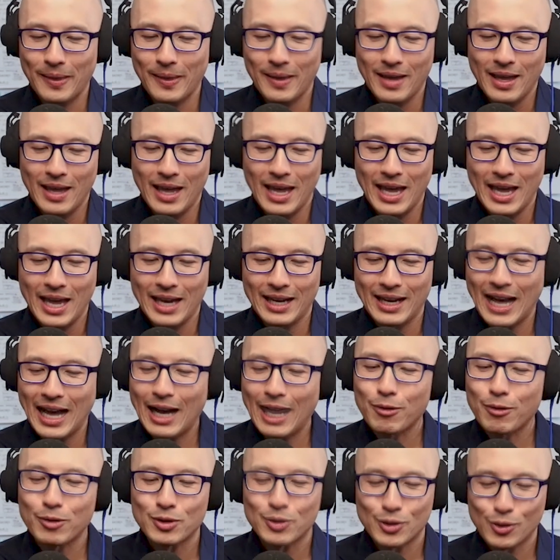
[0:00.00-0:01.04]
and I was
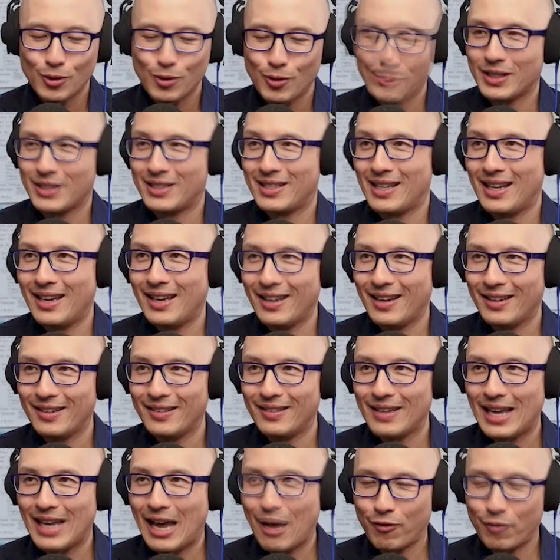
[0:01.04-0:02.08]
so excited
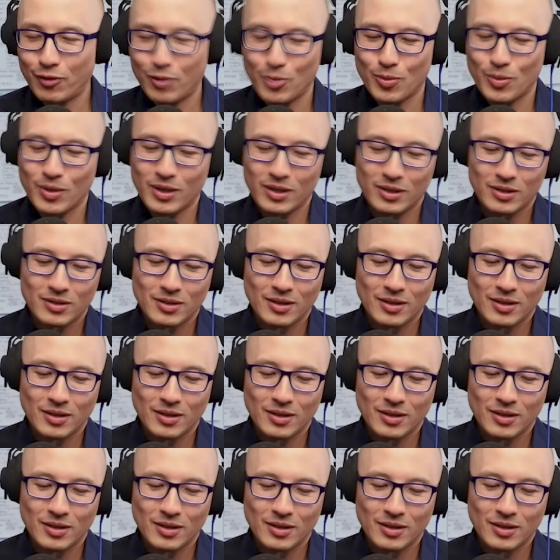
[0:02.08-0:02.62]
afterwards.